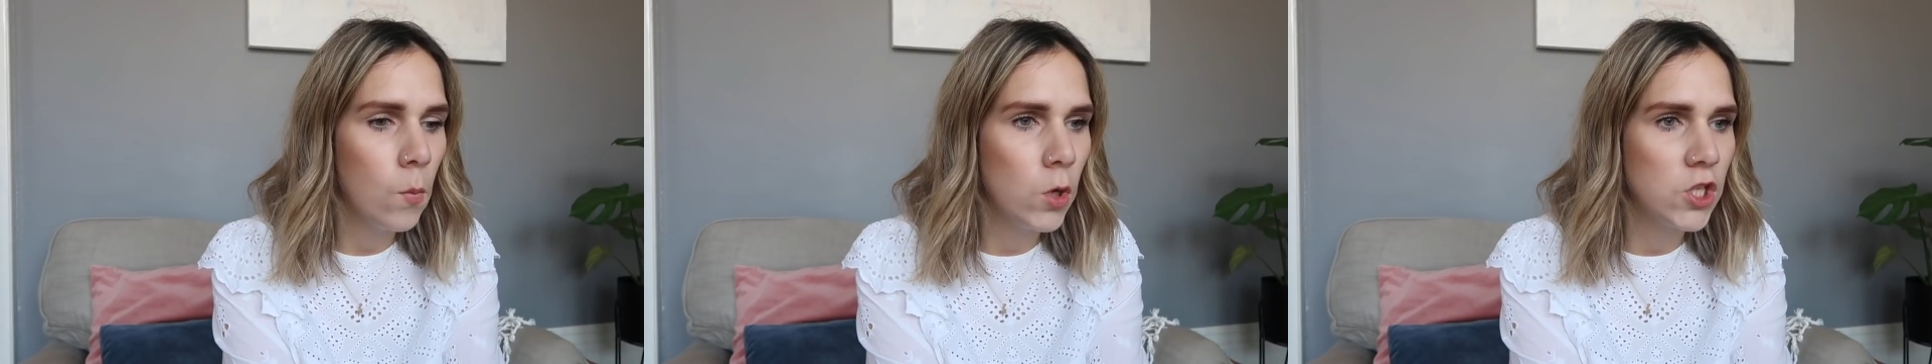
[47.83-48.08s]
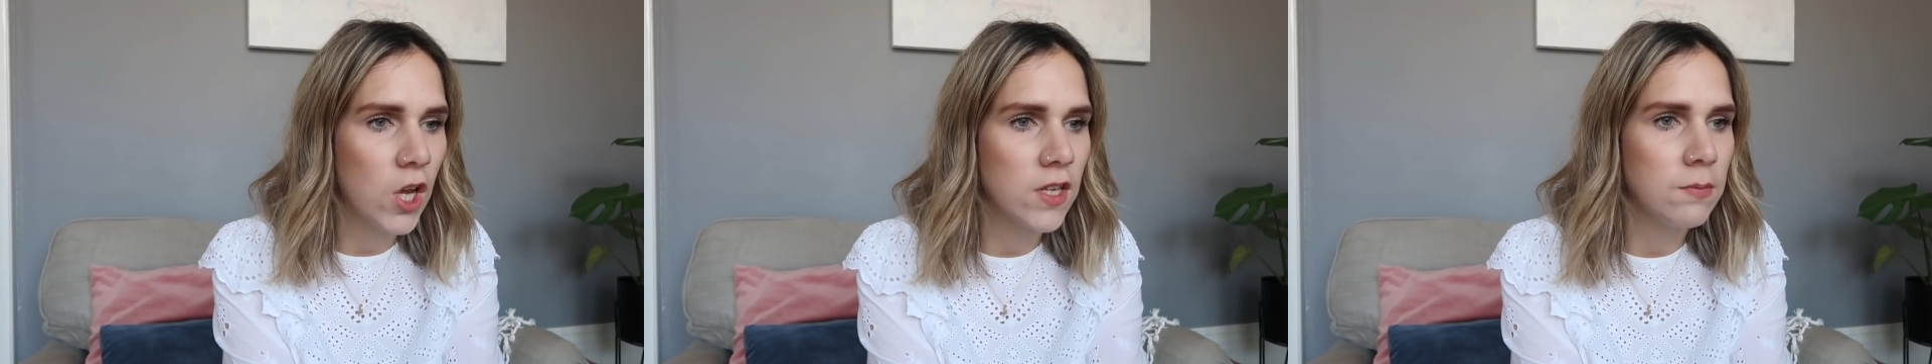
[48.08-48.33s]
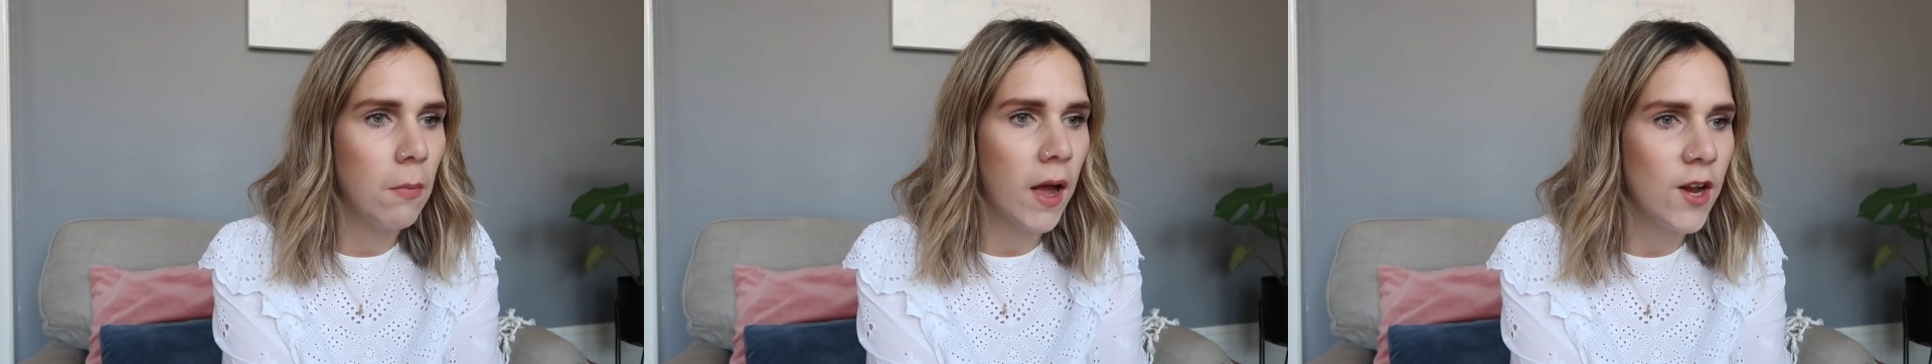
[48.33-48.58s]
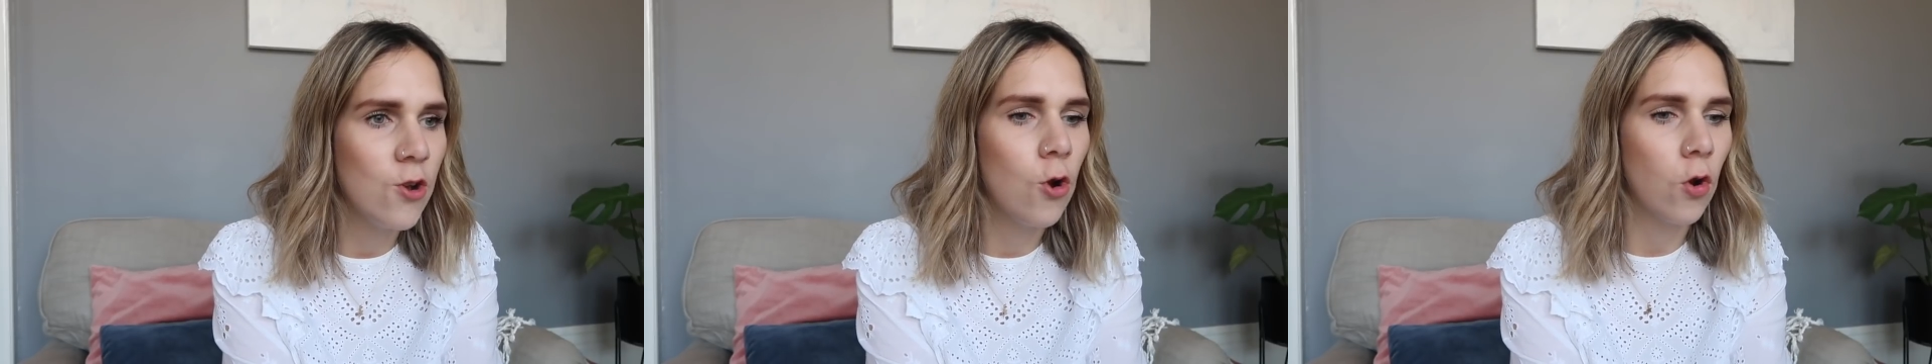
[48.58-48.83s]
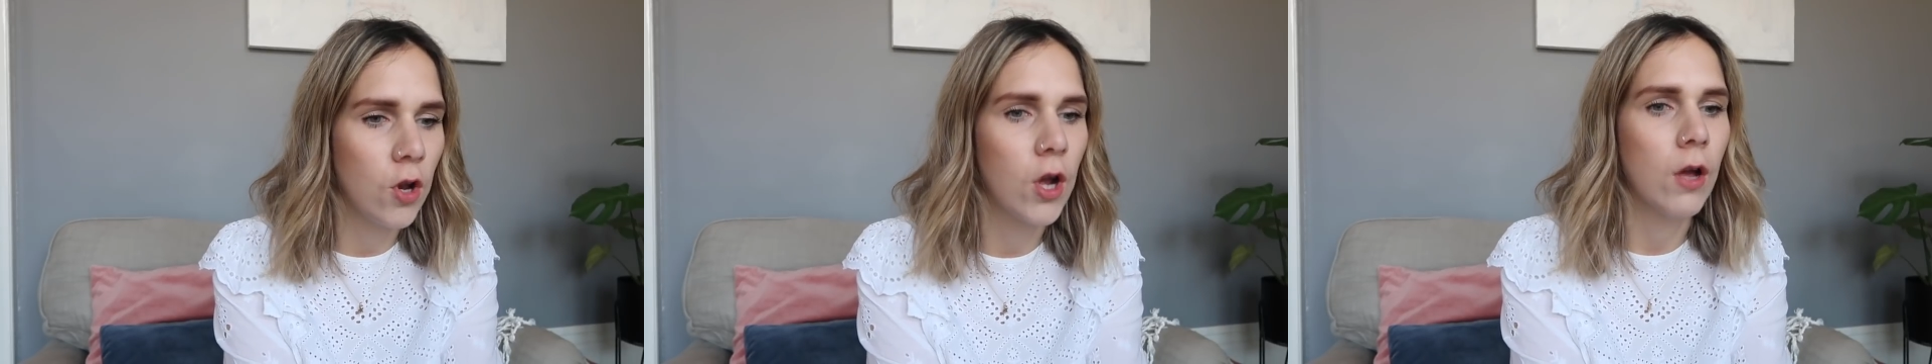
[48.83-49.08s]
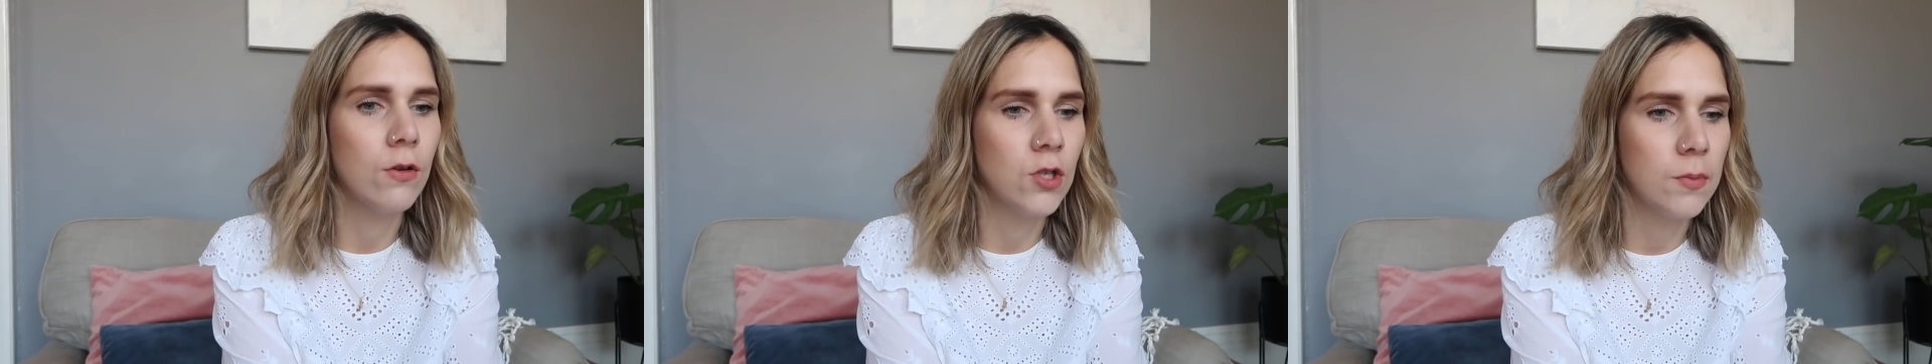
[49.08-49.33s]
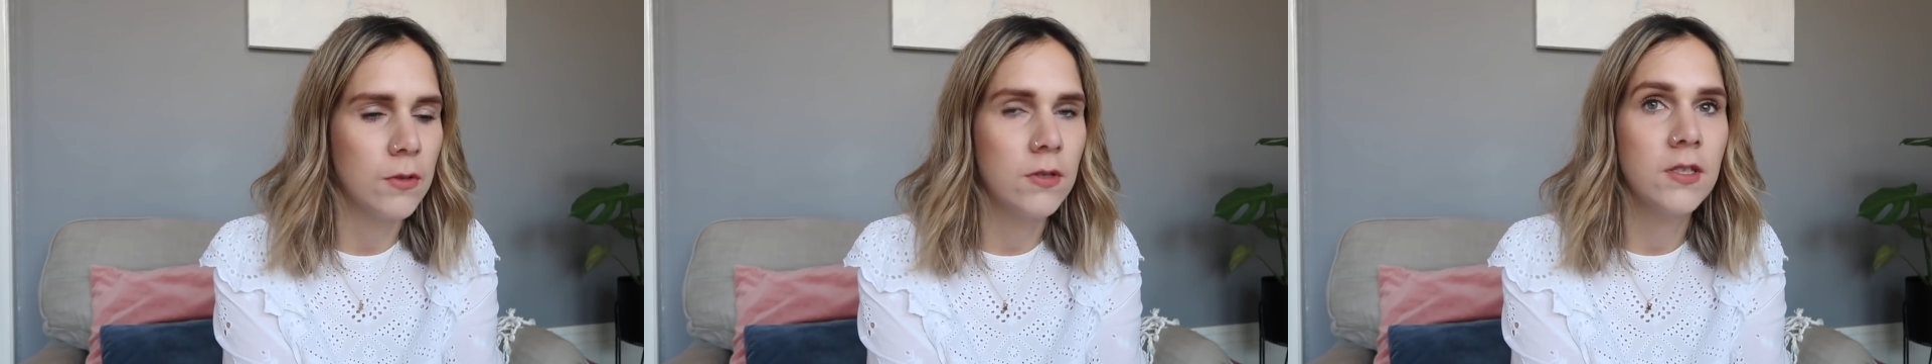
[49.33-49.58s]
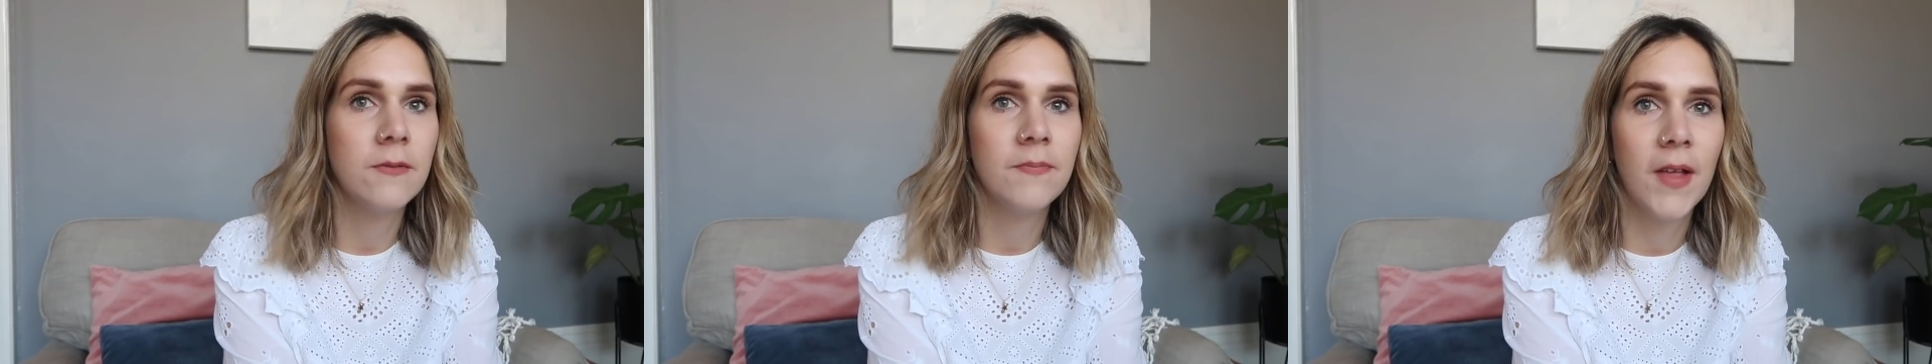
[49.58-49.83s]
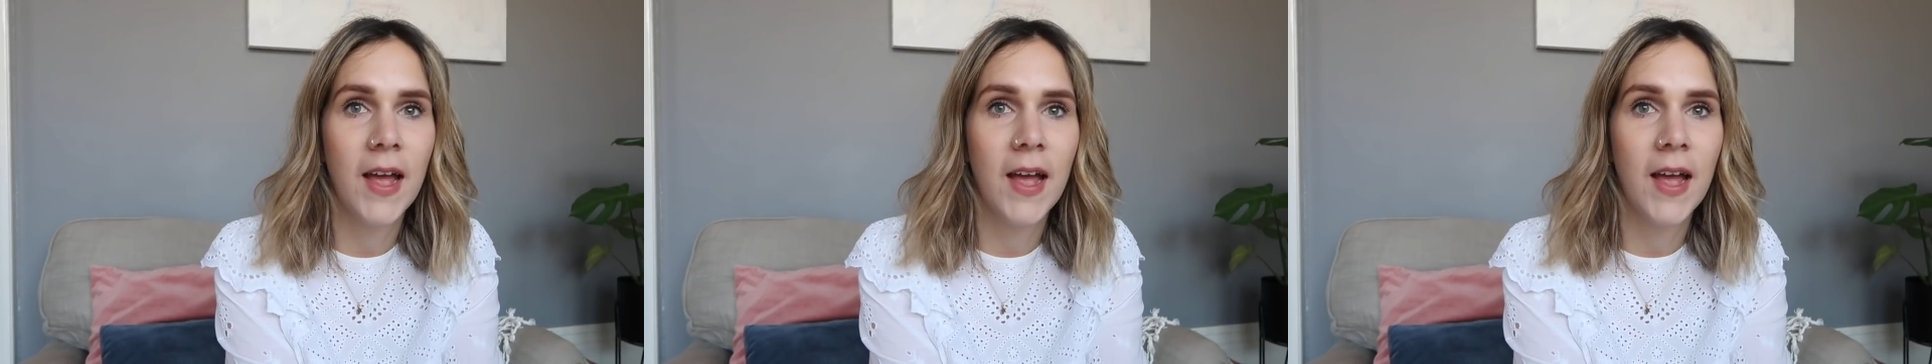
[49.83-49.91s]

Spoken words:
were just my non-negotiables,